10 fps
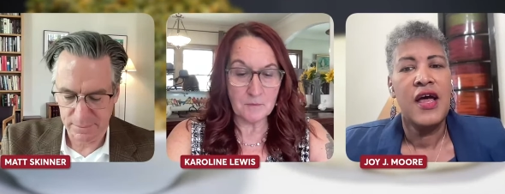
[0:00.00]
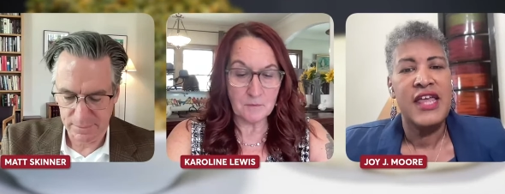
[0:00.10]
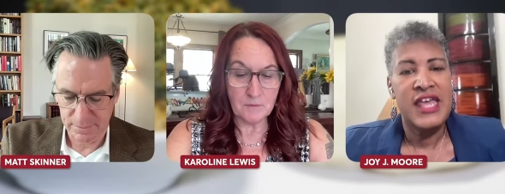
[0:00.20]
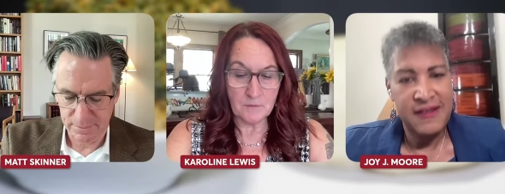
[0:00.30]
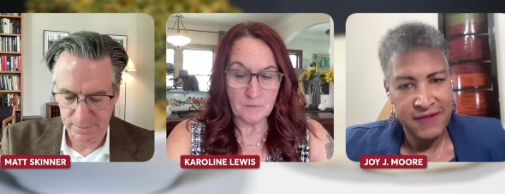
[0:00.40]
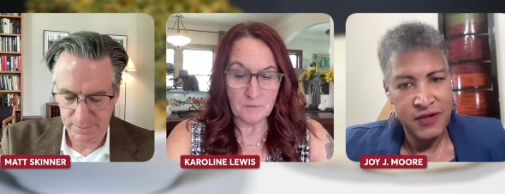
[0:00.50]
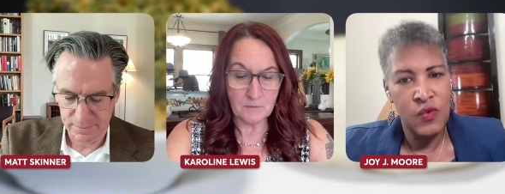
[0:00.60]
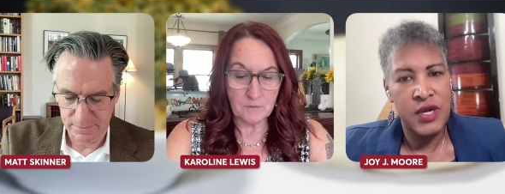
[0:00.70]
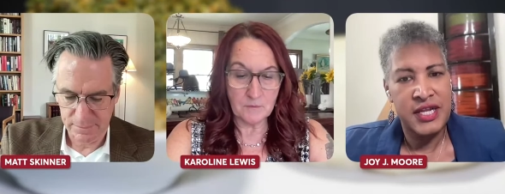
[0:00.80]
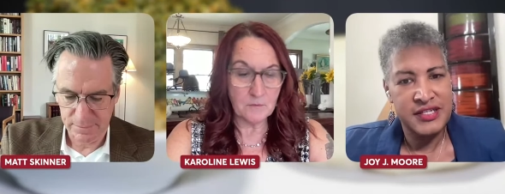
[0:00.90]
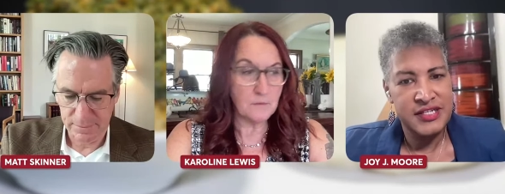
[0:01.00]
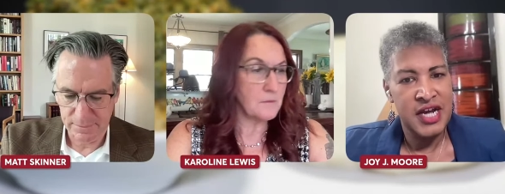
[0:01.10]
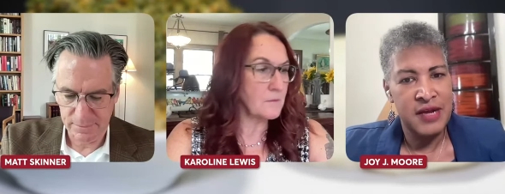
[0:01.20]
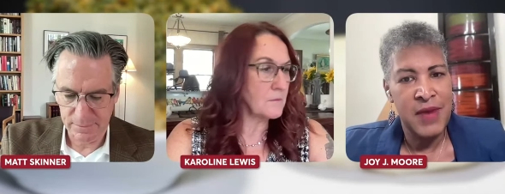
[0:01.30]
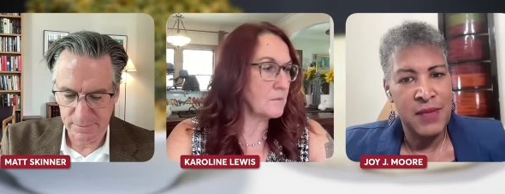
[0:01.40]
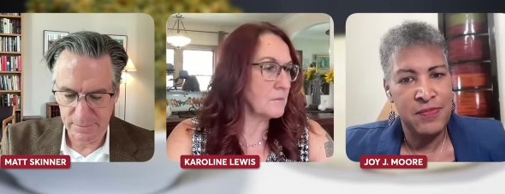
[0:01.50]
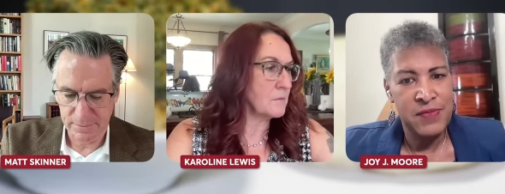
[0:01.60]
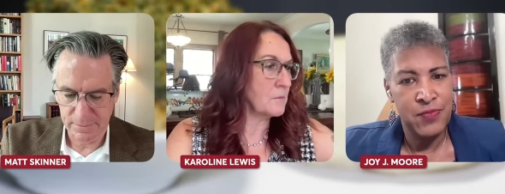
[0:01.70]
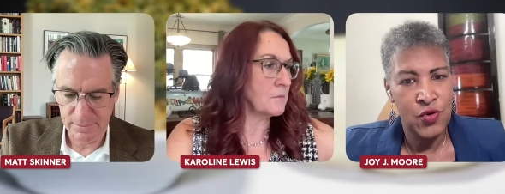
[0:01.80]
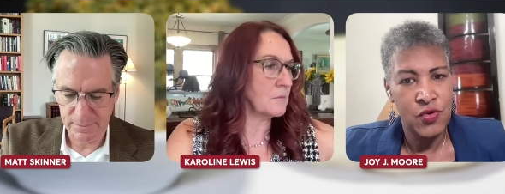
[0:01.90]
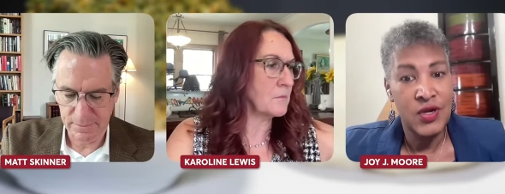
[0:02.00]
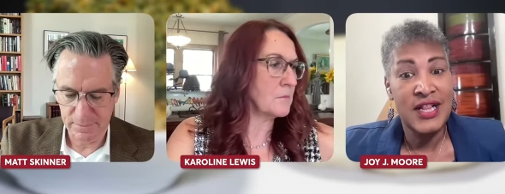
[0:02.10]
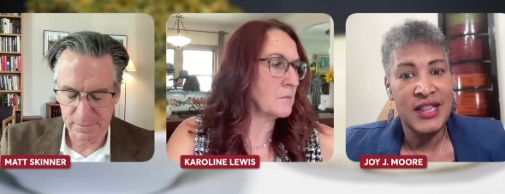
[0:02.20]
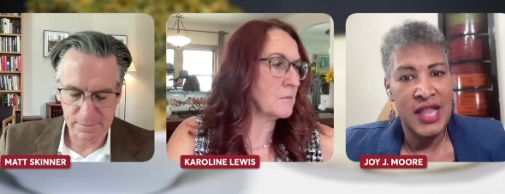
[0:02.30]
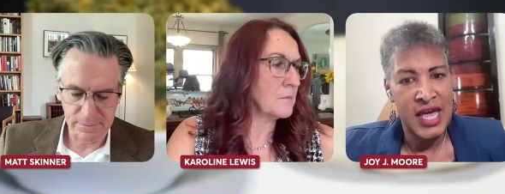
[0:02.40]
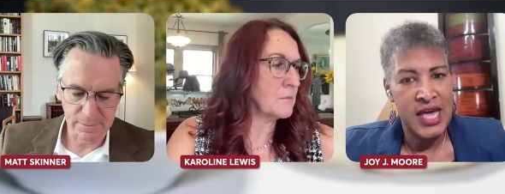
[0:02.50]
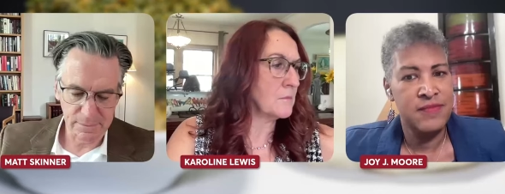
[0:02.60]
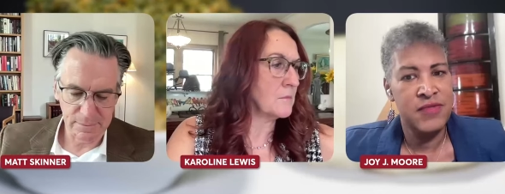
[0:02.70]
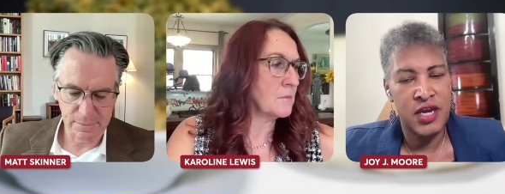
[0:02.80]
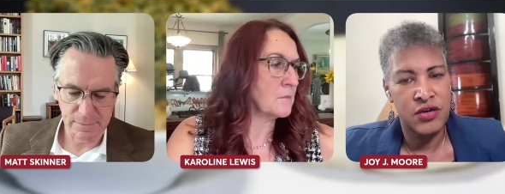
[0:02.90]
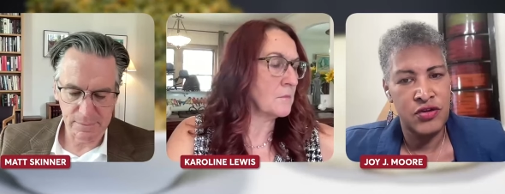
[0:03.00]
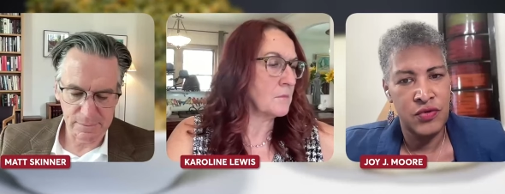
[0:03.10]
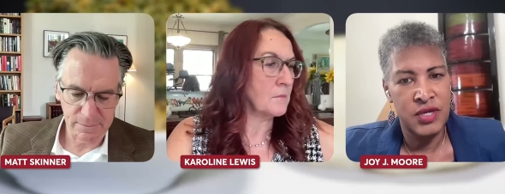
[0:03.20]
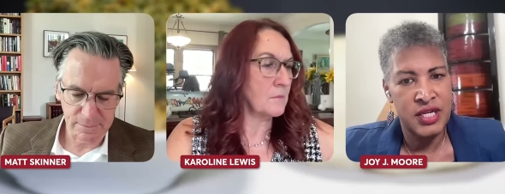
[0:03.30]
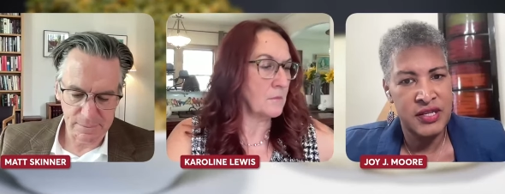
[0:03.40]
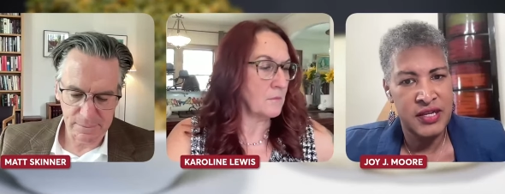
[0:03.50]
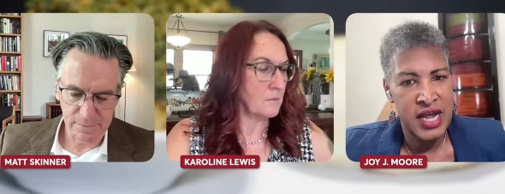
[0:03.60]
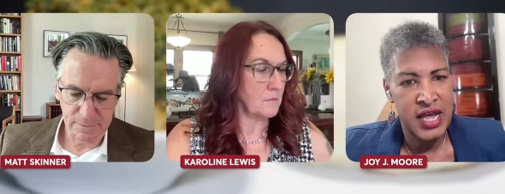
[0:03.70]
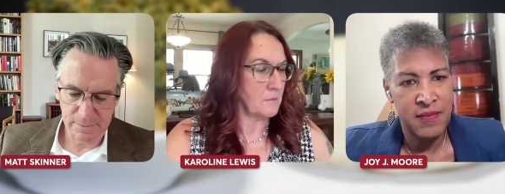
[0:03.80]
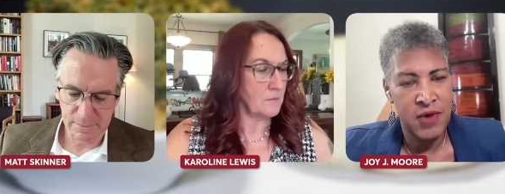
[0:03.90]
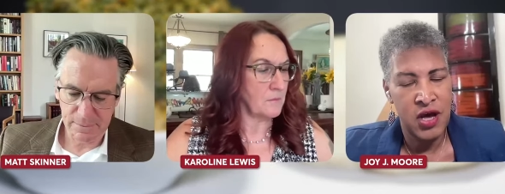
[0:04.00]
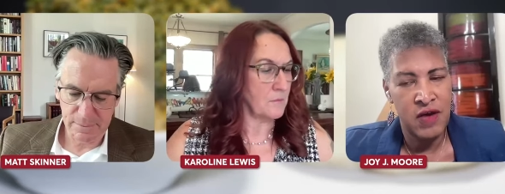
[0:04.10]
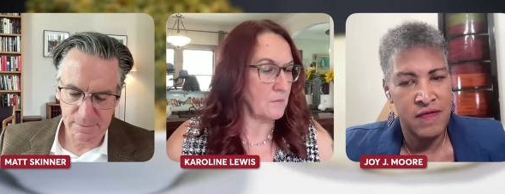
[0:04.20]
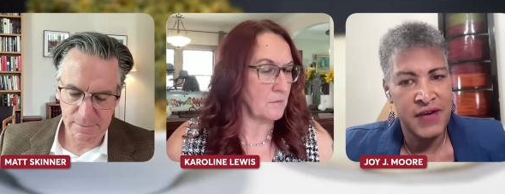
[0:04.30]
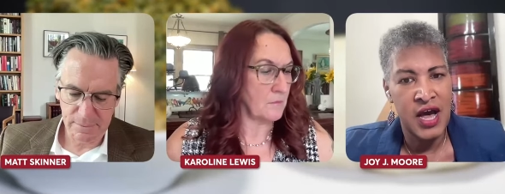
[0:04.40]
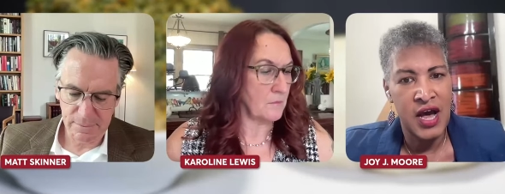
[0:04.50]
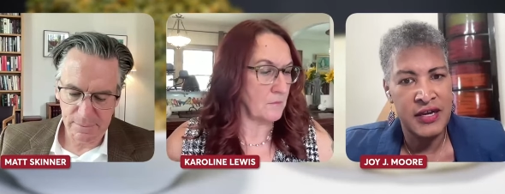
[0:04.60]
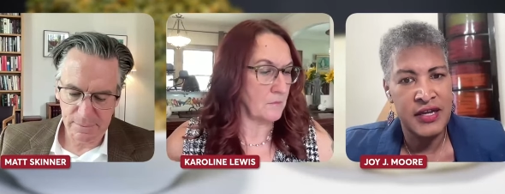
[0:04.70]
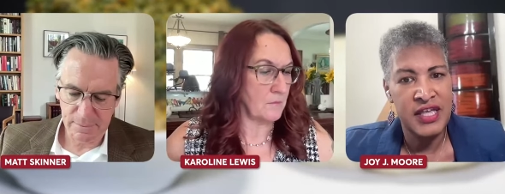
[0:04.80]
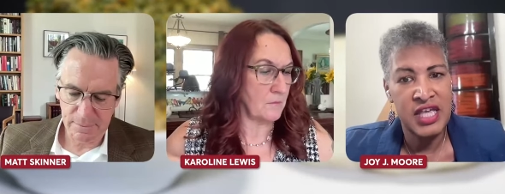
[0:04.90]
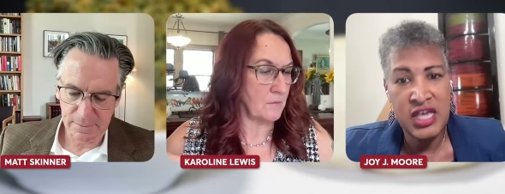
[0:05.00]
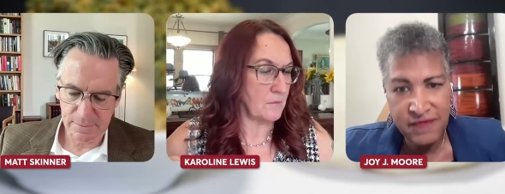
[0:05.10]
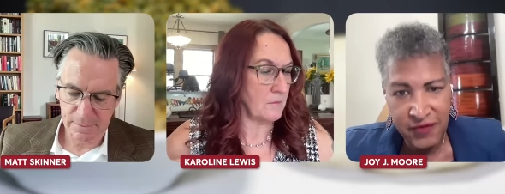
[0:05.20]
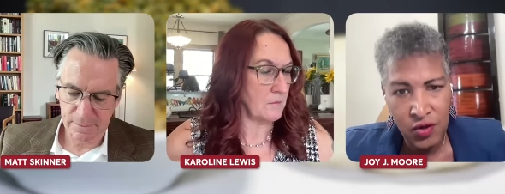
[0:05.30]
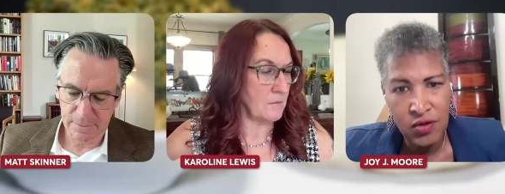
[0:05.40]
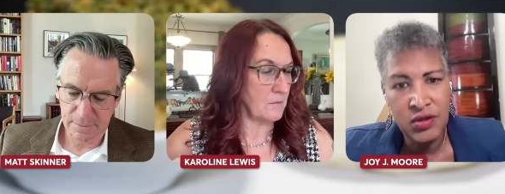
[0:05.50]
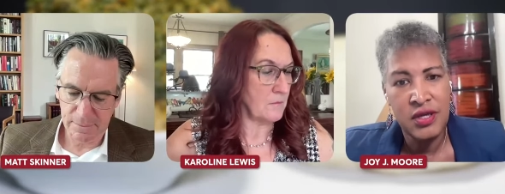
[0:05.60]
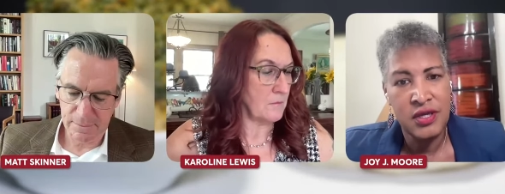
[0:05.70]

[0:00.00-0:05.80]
Speaker 1: even when it's done by people who claim they are doing in the name of God, evil